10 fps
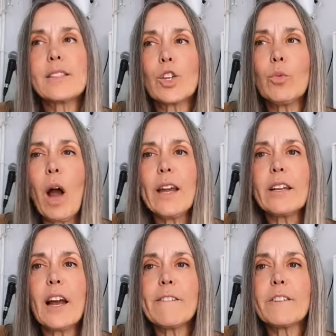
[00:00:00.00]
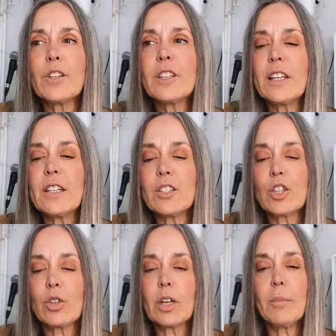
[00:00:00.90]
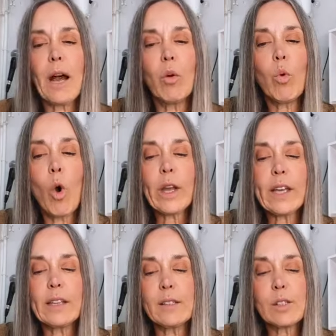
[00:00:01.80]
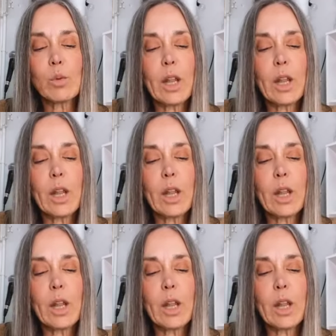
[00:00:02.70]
And so why did I feel the need to talk about walk-ins?